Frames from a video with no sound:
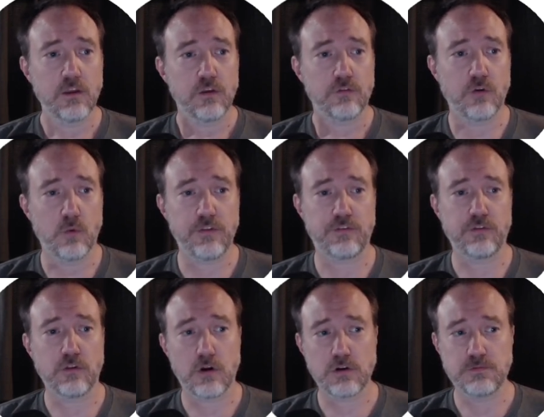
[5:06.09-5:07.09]
So when this
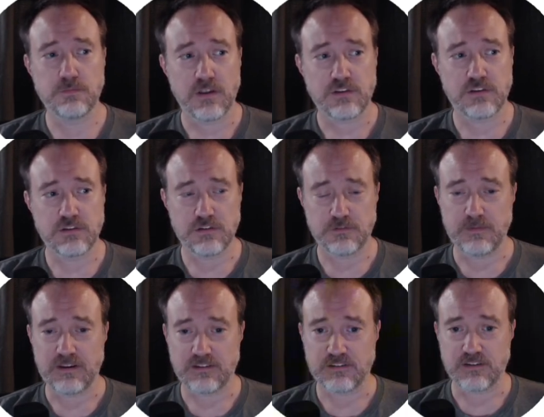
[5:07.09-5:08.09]
large message is
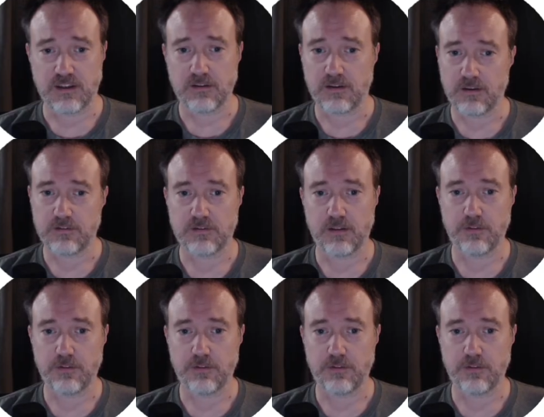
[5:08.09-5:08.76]
being sent, like I said,